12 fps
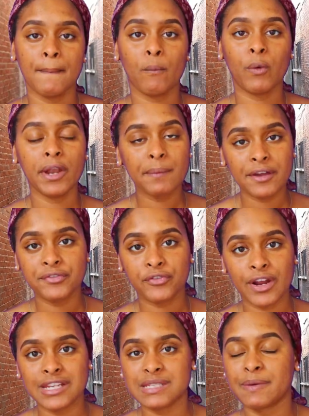One of my
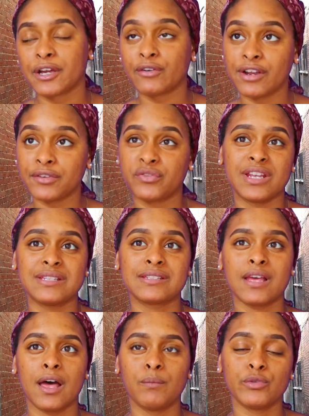friends, my great
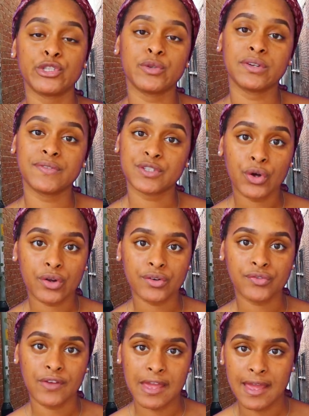friends, um, was doing
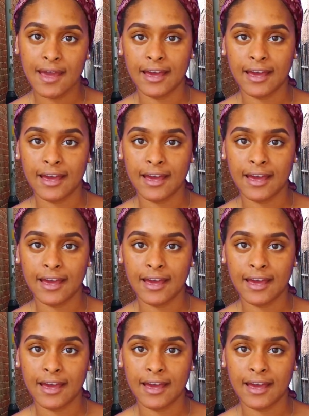photography,